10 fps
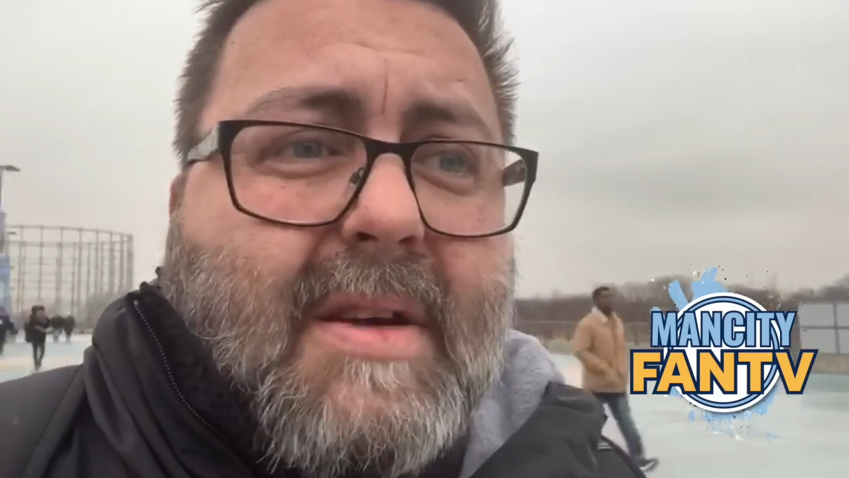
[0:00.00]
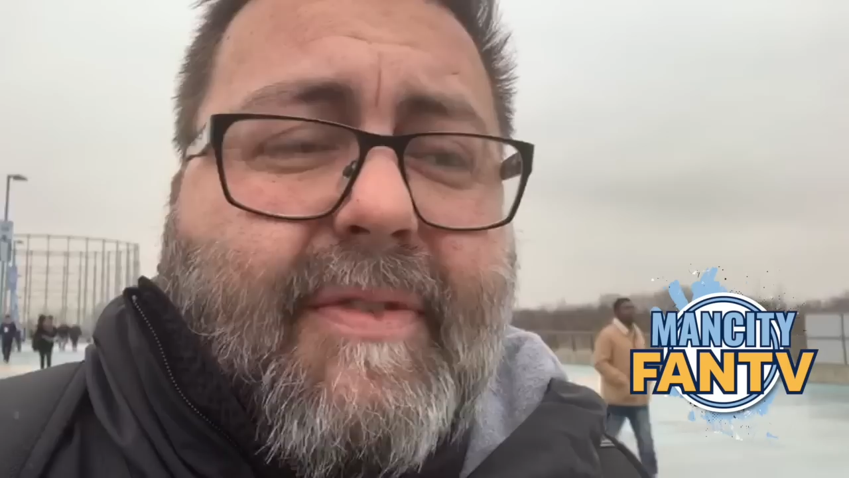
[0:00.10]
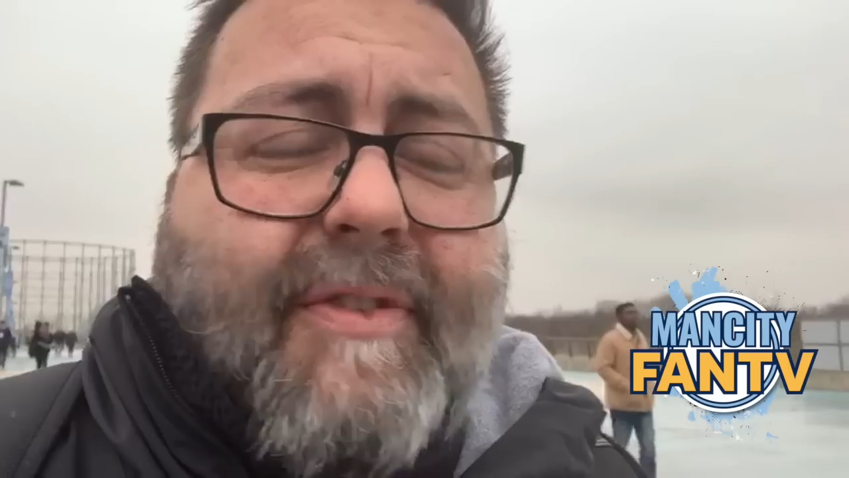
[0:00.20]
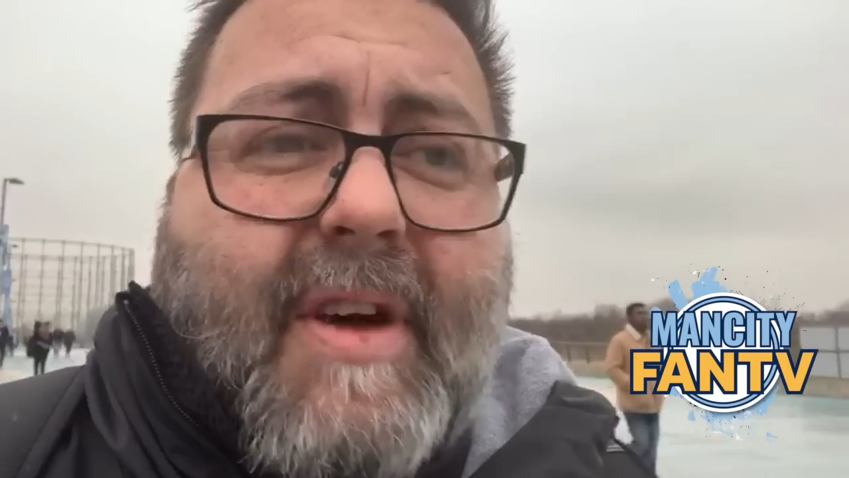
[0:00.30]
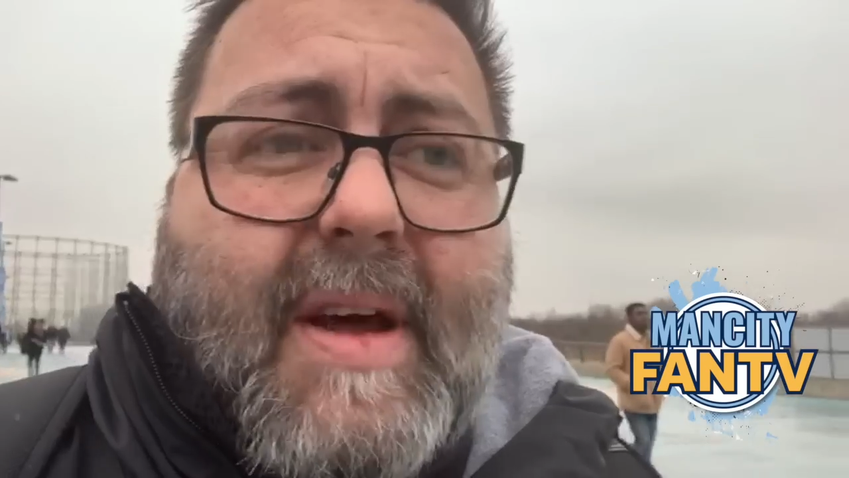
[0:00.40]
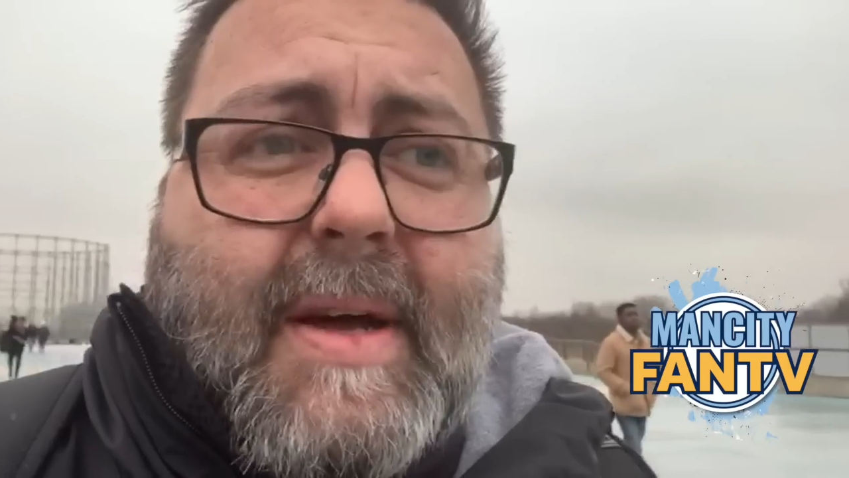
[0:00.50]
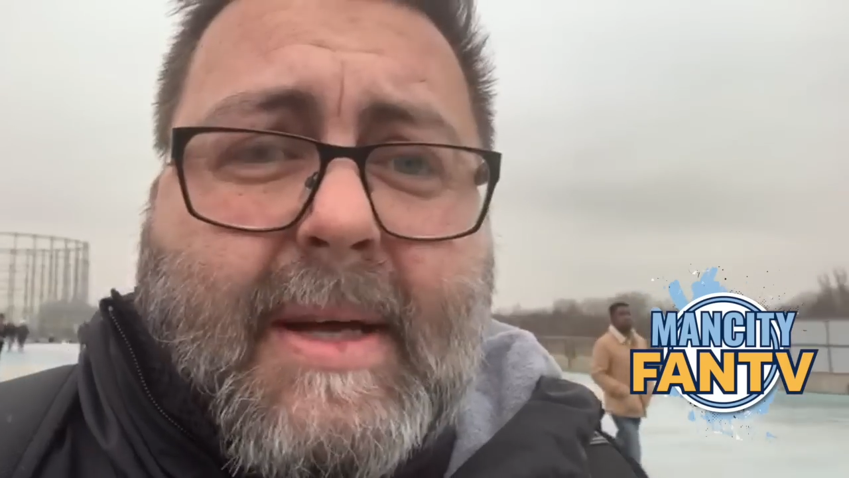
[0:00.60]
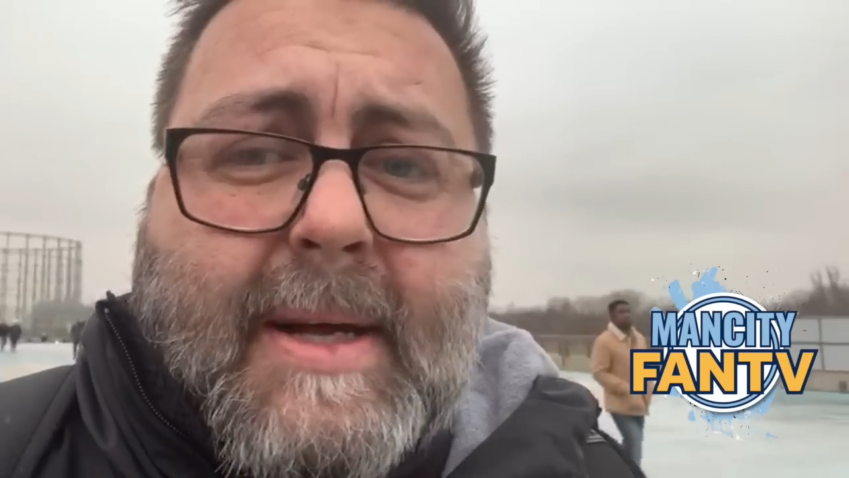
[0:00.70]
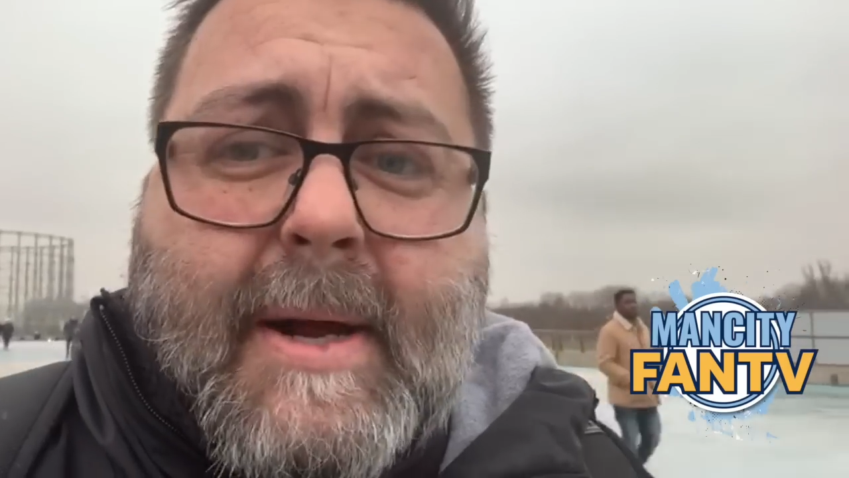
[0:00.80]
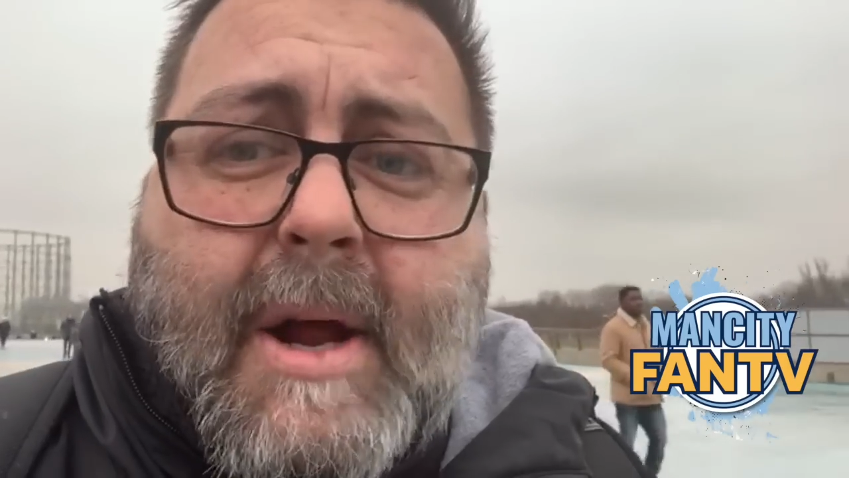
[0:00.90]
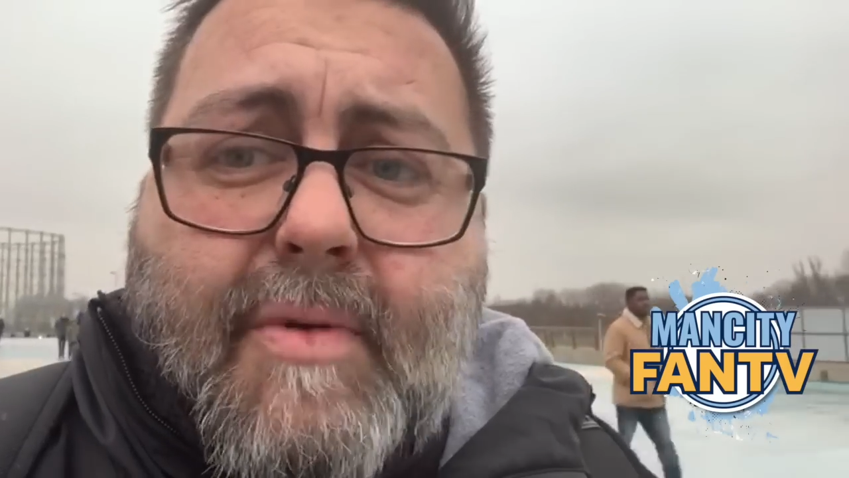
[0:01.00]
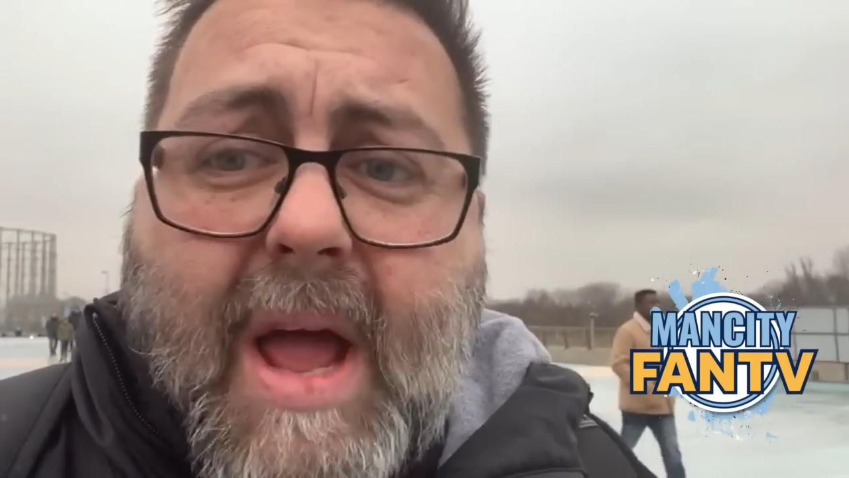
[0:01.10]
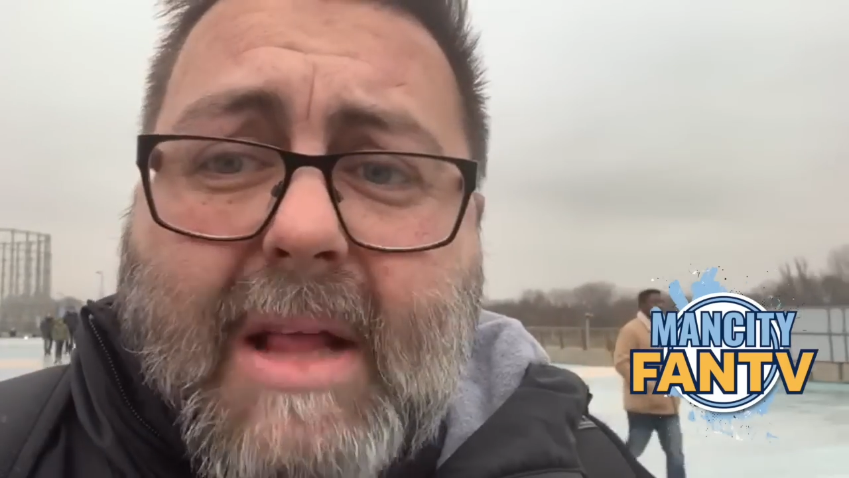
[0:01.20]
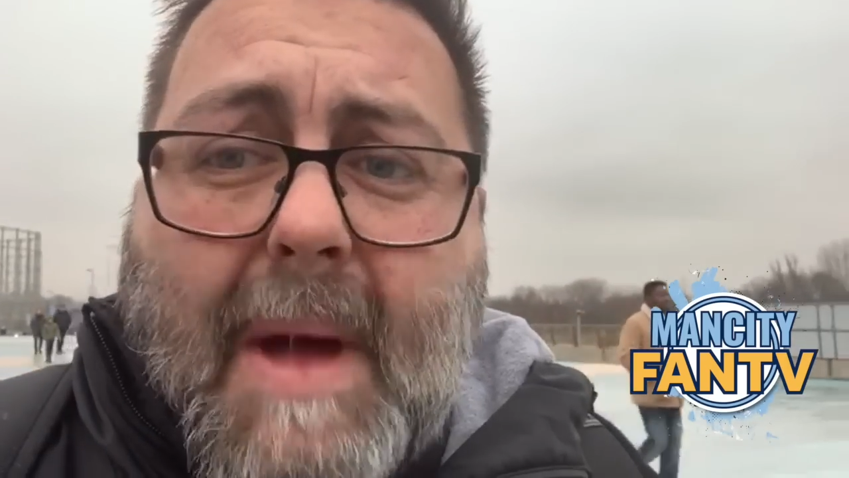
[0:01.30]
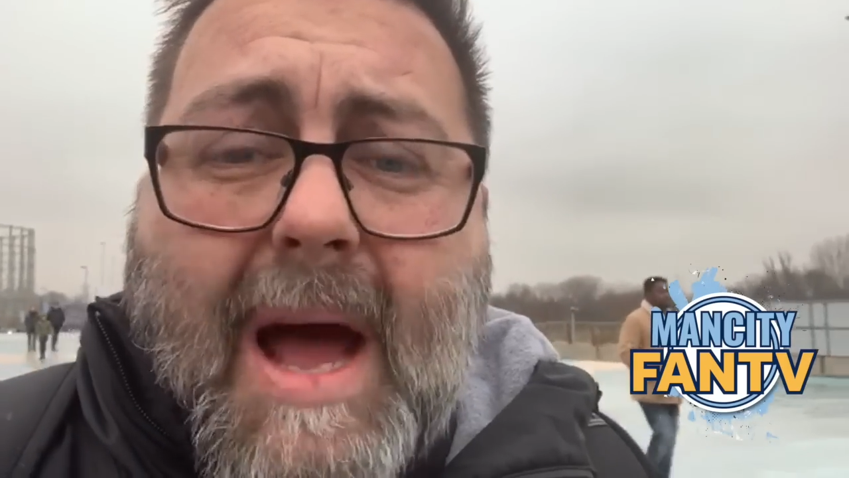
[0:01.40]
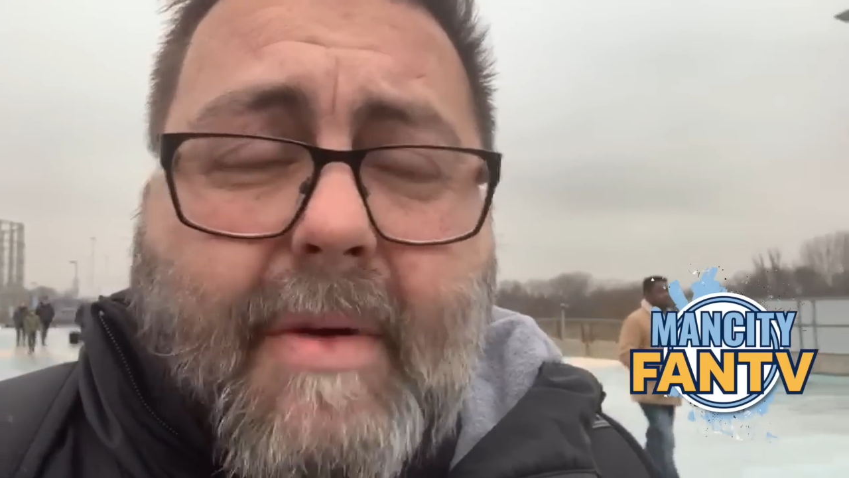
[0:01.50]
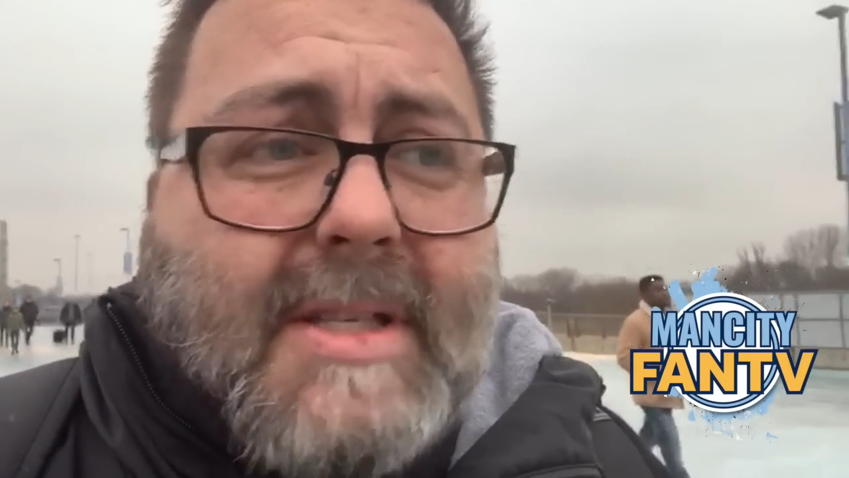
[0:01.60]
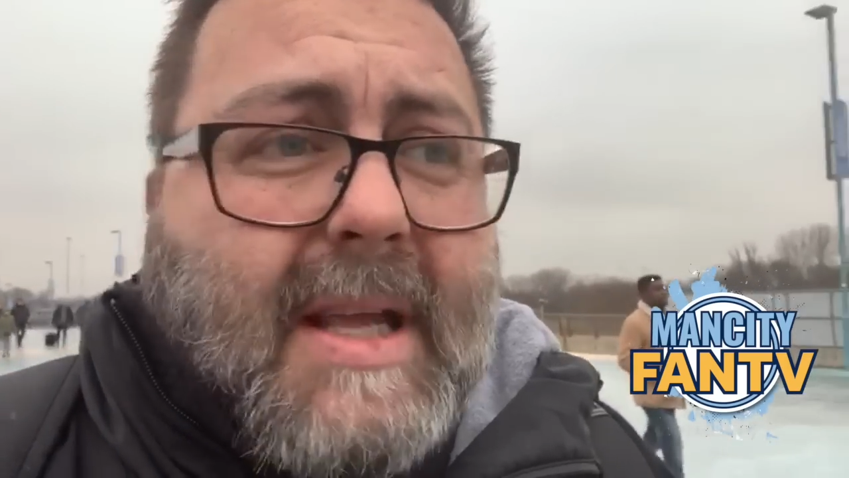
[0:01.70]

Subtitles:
of Riyad Mahrez